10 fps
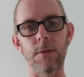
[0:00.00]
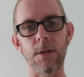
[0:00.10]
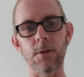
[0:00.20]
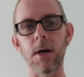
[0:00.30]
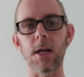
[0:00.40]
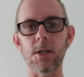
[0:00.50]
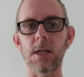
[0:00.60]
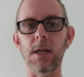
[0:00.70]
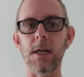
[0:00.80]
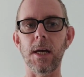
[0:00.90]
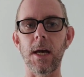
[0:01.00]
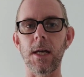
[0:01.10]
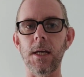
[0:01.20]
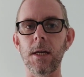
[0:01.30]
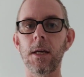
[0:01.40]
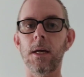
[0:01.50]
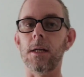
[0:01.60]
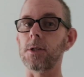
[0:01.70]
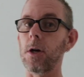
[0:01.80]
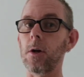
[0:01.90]
There's not actually an
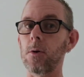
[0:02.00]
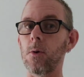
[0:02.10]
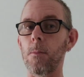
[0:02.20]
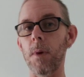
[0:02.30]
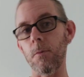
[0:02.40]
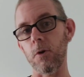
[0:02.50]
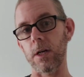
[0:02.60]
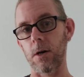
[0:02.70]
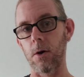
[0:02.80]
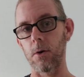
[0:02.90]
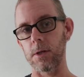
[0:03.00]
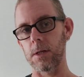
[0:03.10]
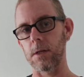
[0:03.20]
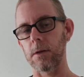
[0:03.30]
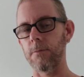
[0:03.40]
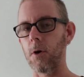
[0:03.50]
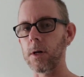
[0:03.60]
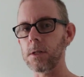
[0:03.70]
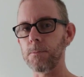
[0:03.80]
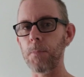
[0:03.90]
internal memory card in the
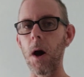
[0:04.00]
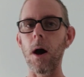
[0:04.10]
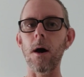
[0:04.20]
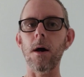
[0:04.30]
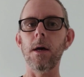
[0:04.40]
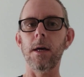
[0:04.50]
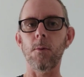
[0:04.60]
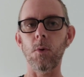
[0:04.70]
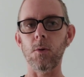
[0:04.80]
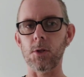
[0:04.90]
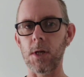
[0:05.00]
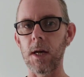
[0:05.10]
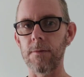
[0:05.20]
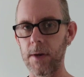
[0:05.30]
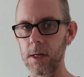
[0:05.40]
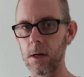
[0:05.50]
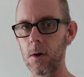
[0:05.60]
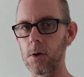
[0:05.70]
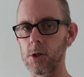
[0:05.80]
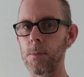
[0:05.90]
device, but it will save a
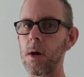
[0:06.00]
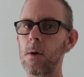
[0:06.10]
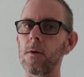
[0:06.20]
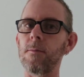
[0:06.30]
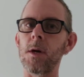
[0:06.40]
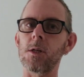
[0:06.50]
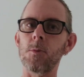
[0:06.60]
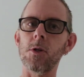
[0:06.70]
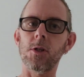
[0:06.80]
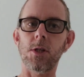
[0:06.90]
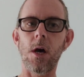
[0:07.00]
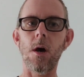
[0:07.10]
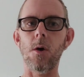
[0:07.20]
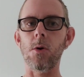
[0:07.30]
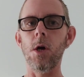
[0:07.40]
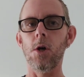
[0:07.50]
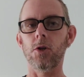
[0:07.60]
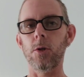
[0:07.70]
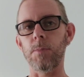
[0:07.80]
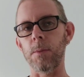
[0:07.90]
large amount of measurements. So
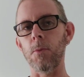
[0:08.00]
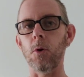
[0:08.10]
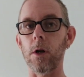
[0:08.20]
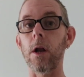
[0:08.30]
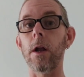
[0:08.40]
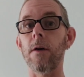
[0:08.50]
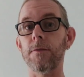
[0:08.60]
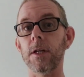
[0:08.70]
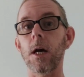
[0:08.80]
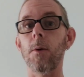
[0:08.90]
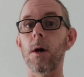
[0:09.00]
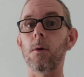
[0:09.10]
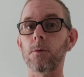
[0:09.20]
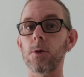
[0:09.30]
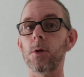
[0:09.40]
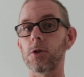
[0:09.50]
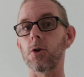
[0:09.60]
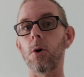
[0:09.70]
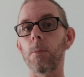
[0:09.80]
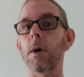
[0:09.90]
should be more than enough to go out, do a
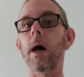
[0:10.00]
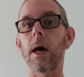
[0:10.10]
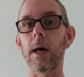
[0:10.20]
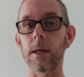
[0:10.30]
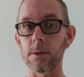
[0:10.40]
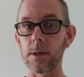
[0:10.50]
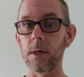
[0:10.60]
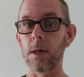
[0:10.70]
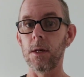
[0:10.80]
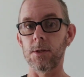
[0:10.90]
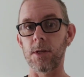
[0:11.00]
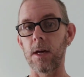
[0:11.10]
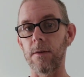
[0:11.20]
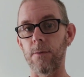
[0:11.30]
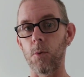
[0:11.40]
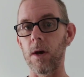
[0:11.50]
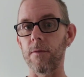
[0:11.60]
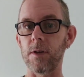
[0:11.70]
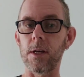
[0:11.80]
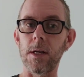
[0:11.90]
job and save
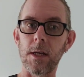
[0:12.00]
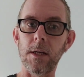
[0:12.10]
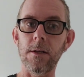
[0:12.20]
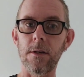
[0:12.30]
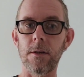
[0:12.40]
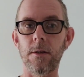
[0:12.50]
whatever you need.